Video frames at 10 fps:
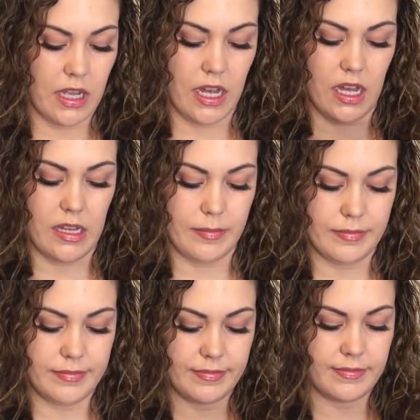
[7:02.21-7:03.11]
I
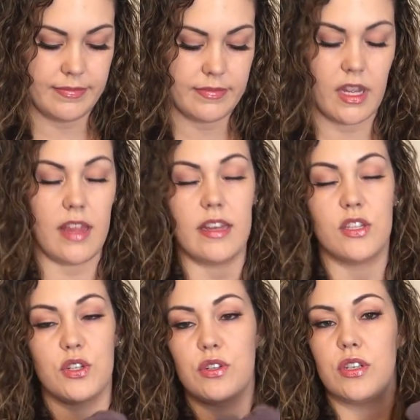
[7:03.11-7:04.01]
think
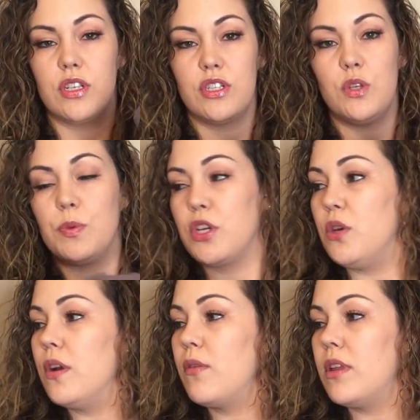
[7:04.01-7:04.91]
it's super
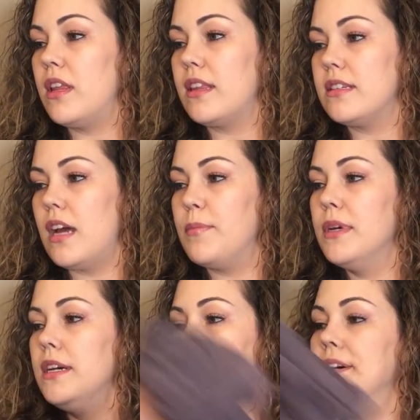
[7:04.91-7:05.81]
cute. I really like this top.
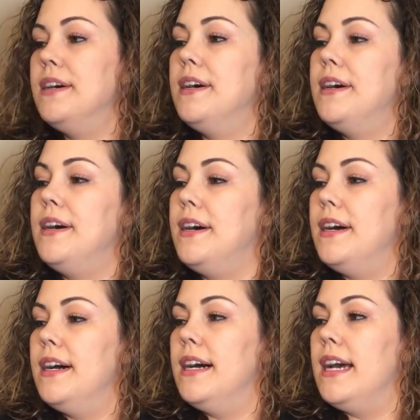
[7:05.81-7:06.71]

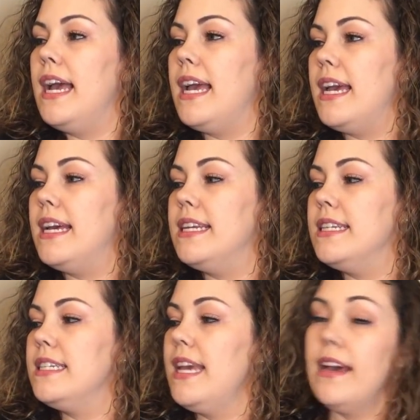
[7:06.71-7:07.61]

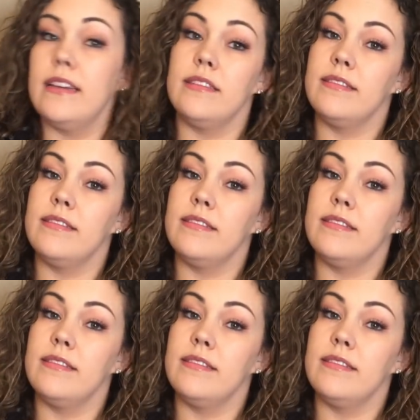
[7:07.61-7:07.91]
And yeah.